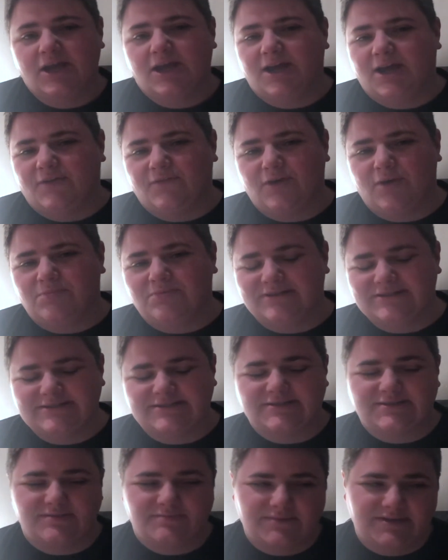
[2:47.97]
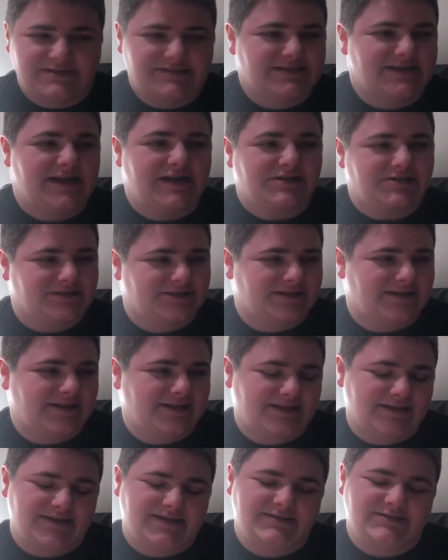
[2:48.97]
of all places, the mustache and
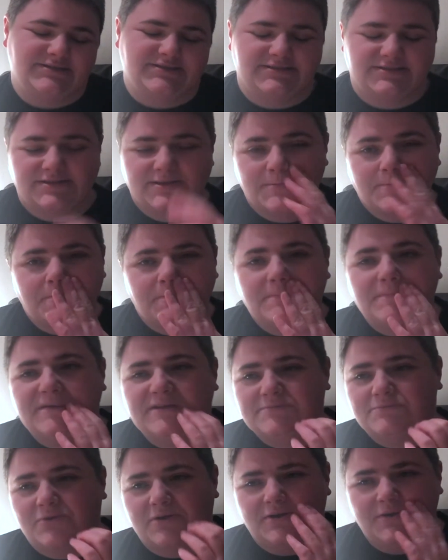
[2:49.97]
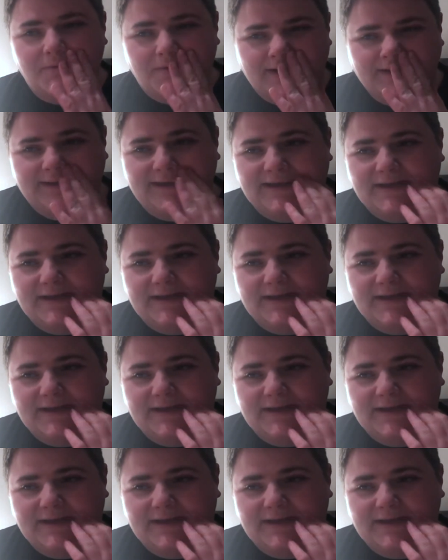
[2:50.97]
it's more annoying.